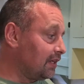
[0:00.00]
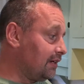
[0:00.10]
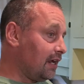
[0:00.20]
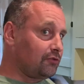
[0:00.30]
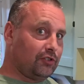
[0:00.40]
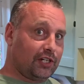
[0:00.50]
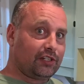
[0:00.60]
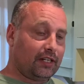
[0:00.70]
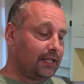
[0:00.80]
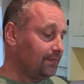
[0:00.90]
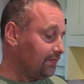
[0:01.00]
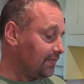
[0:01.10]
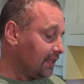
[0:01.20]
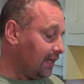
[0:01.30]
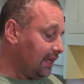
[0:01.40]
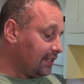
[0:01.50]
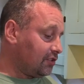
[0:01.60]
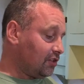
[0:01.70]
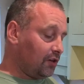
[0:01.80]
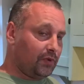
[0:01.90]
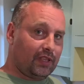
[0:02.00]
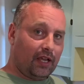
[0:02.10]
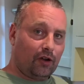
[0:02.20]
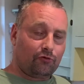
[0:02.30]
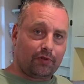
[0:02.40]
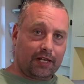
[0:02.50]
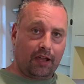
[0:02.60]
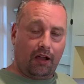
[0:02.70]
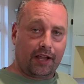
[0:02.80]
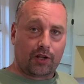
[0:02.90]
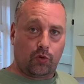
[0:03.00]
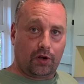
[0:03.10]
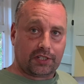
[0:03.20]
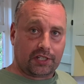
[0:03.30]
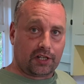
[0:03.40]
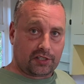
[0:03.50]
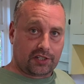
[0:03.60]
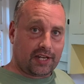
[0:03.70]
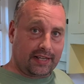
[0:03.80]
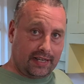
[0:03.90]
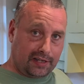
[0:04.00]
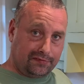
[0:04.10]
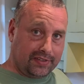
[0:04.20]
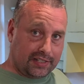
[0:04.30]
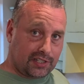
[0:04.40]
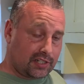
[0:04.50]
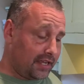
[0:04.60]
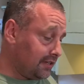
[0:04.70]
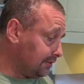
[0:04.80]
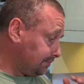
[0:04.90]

Now, traditionally, it's done with a really high quality cut of steak, like a fillet steak.